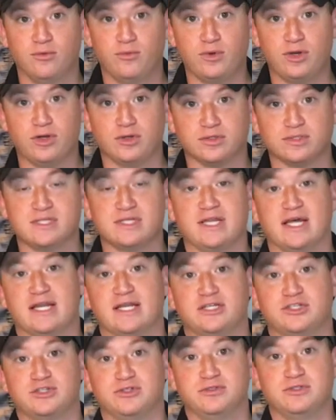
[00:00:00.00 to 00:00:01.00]
we don't see that
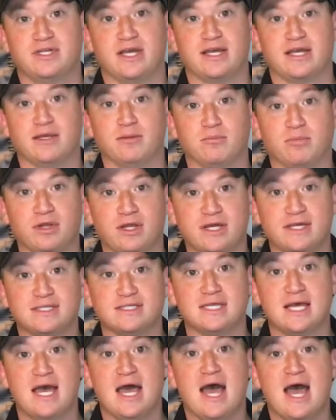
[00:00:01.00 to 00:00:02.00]
issue taking
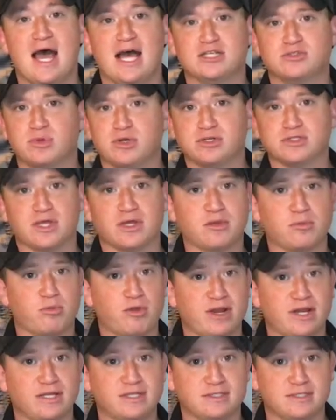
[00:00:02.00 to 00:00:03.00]
place, as well as other
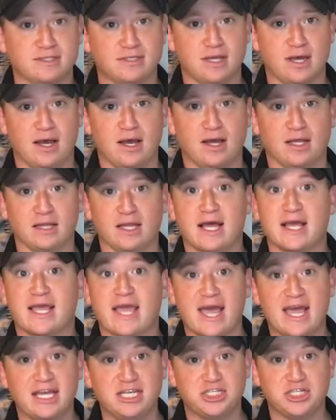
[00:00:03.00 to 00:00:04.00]
brands like
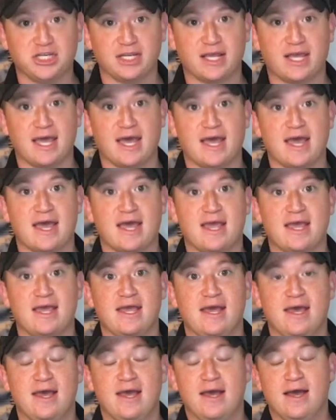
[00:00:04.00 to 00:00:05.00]

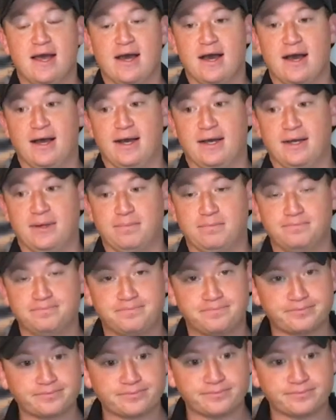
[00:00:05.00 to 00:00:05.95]
H&K, and